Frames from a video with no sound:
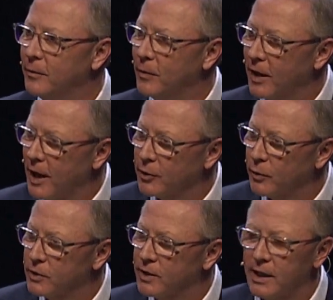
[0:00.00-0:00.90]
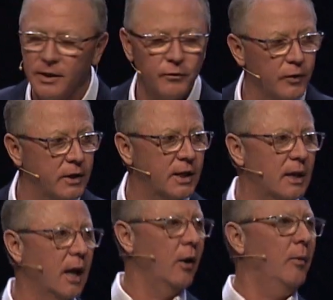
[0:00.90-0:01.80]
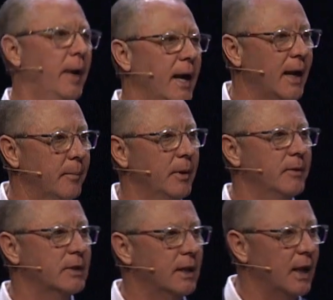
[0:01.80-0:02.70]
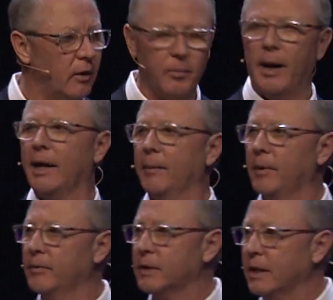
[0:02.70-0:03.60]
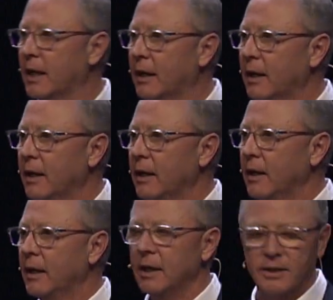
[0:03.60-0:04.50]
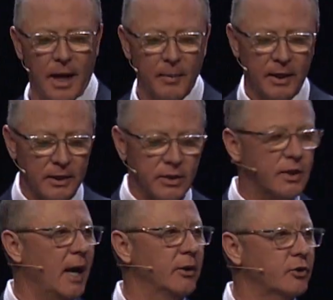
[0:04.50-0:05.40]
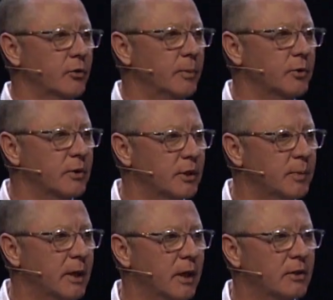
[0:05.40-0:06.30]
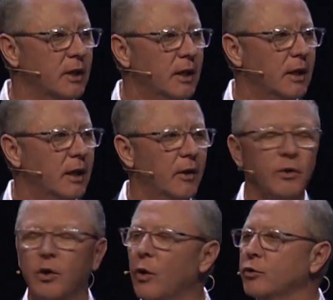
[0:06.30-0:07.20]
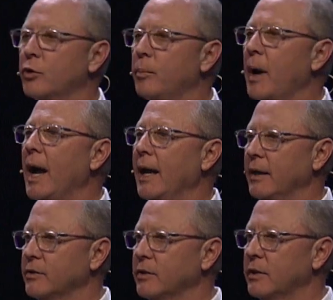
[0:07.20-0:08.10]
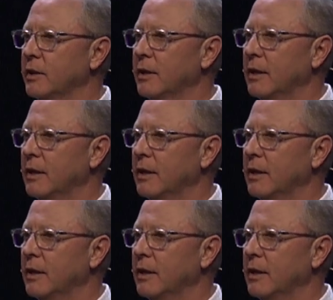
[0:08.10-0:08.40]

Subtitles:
what God's word says, it freaks you out like, oh, man, I can't believe you said that. Oh, I can't believe you said that. It's not because it's not in the scriptures. It's because of your cultural bias.